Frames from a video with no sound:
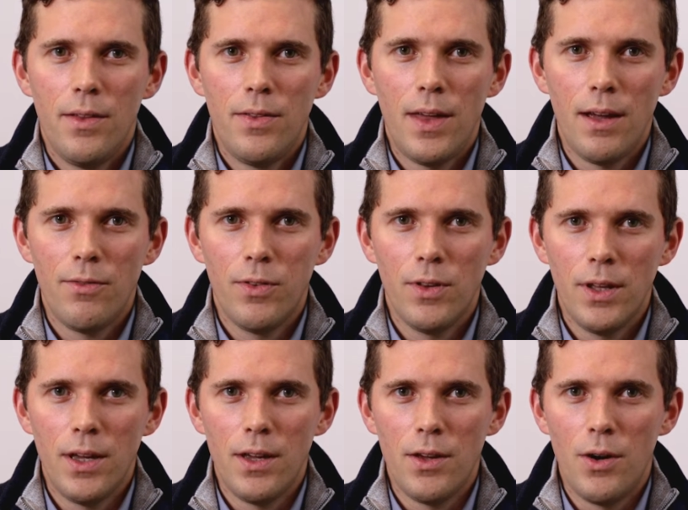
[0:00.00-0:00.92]

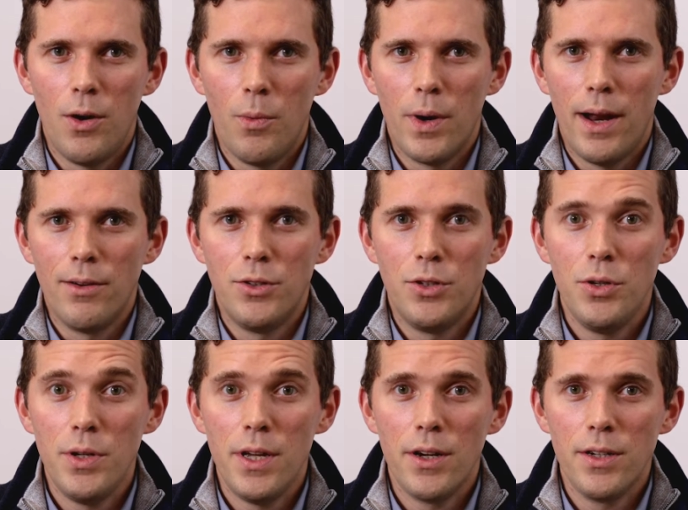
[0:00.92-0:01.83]
Thankfully, you know, we're now
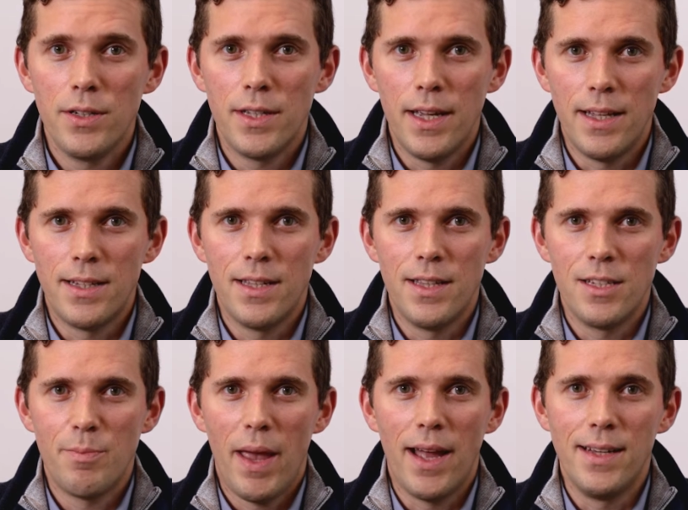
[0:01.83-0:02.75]
two years into
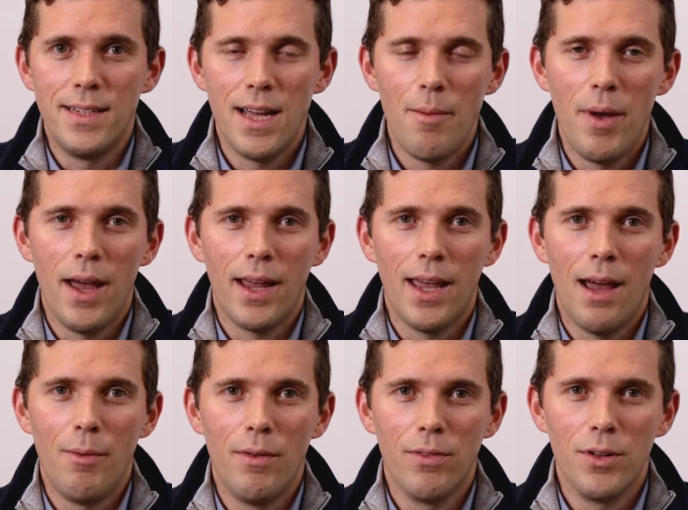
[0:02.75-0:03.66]
this pandemic
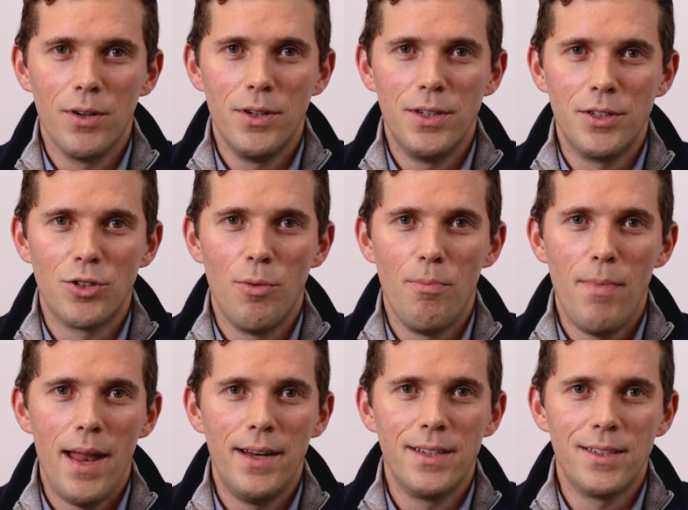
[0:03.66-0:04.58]
and we've learned a
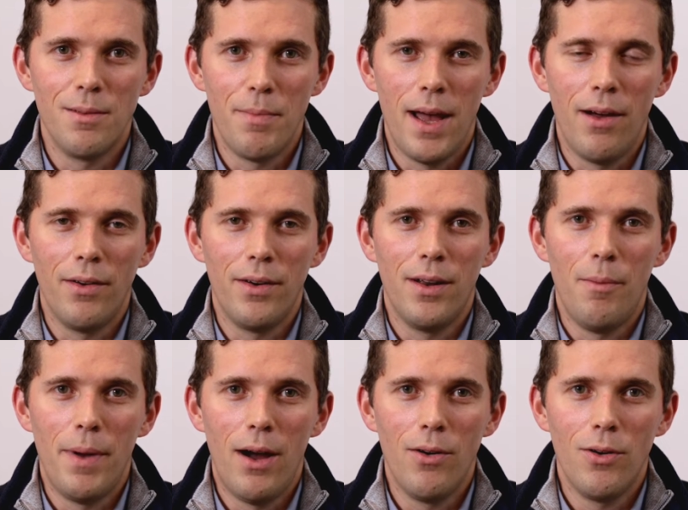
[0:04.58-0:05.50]
tremendous amount
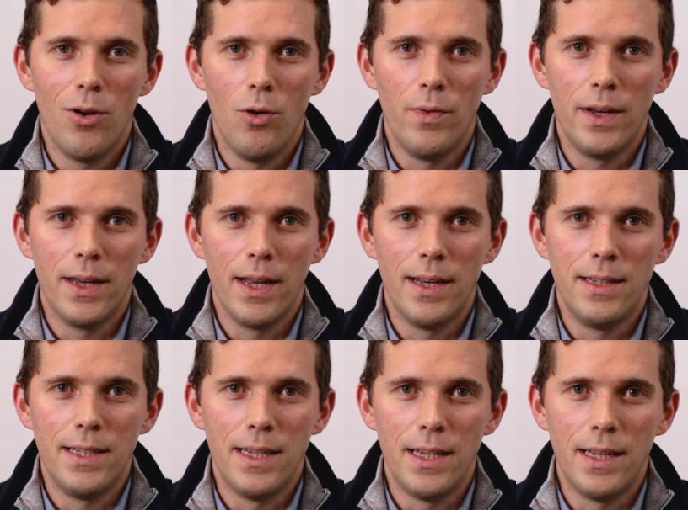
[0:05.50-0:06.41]
about
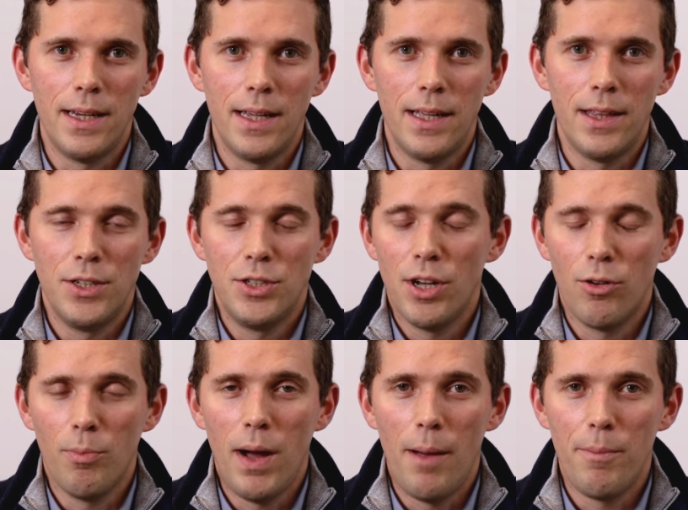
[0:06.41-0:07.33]
COVID-19 in the
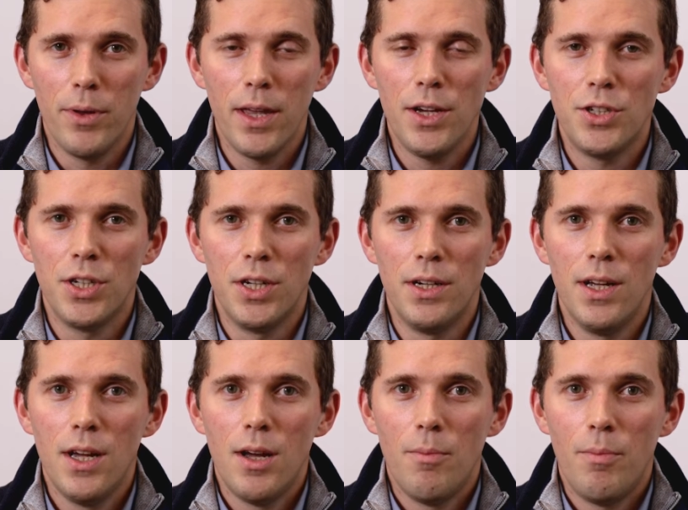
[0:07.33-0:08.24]
general population,
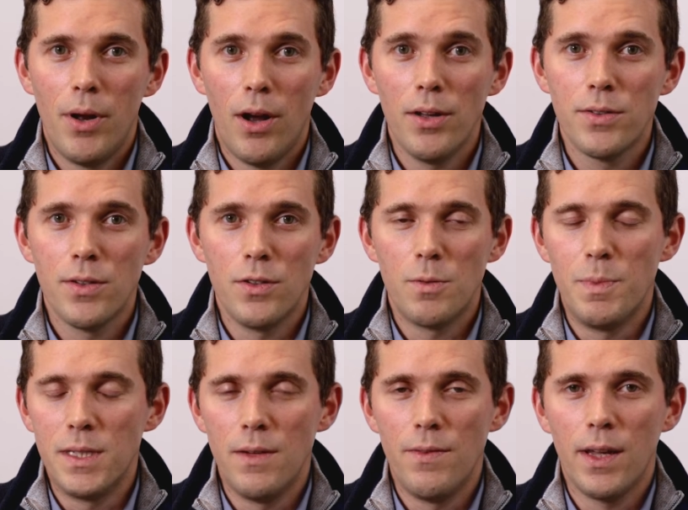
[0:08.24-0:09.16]
but also
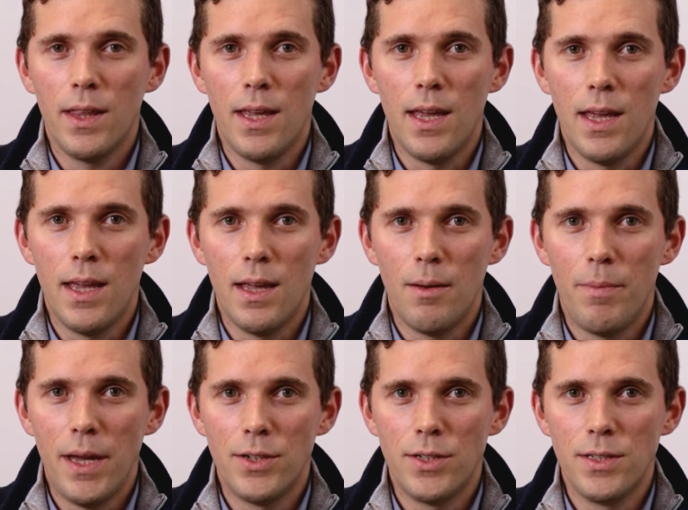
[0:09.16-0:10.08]
specifically in
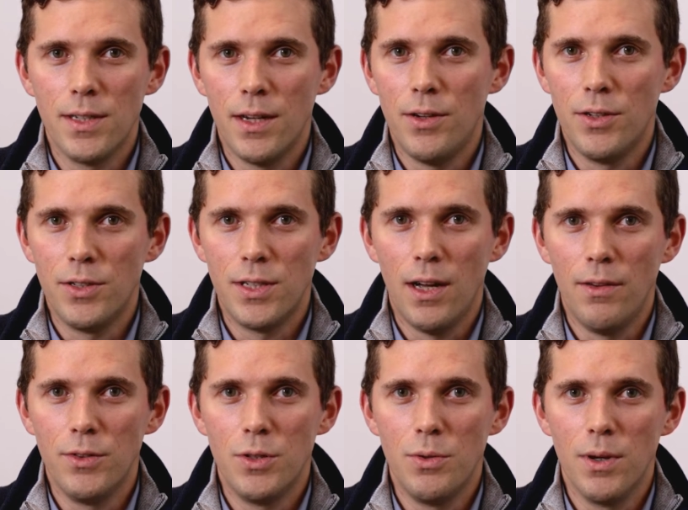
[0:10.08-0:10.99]
patients like
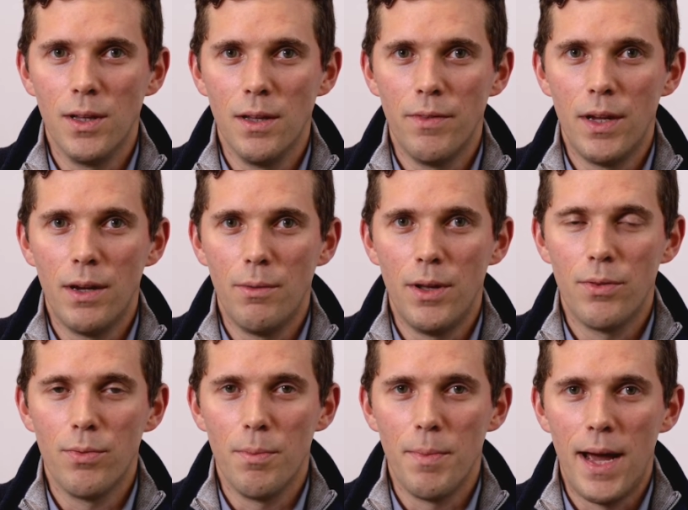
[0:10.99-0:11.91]
yourselves who are living
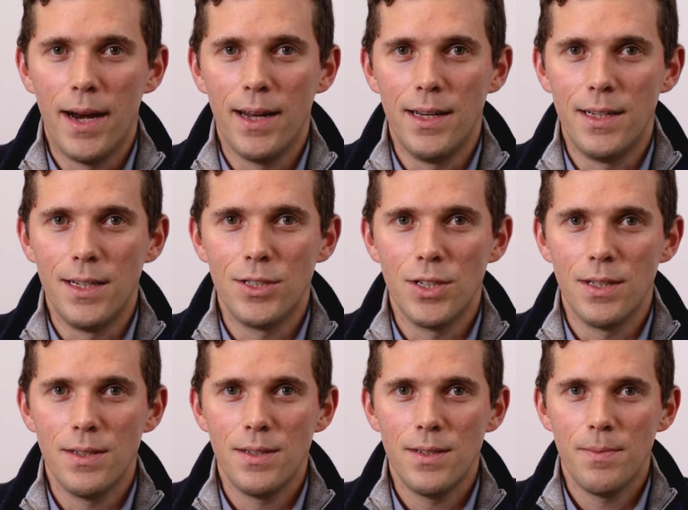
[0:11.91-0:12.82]
with rheumatic
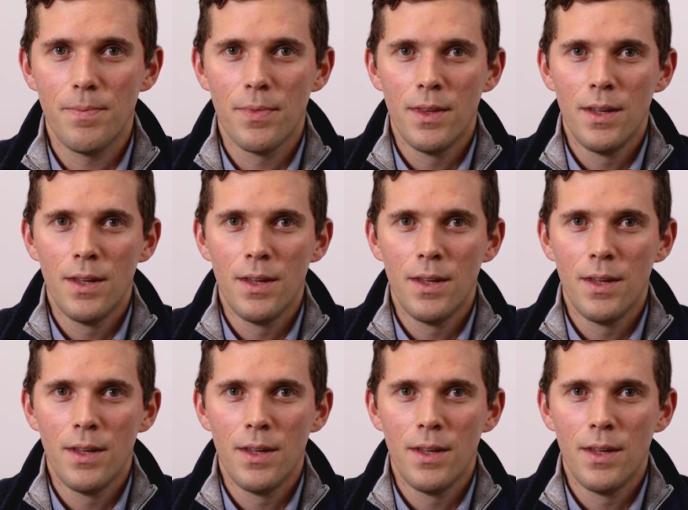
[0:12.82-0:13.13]
conditions.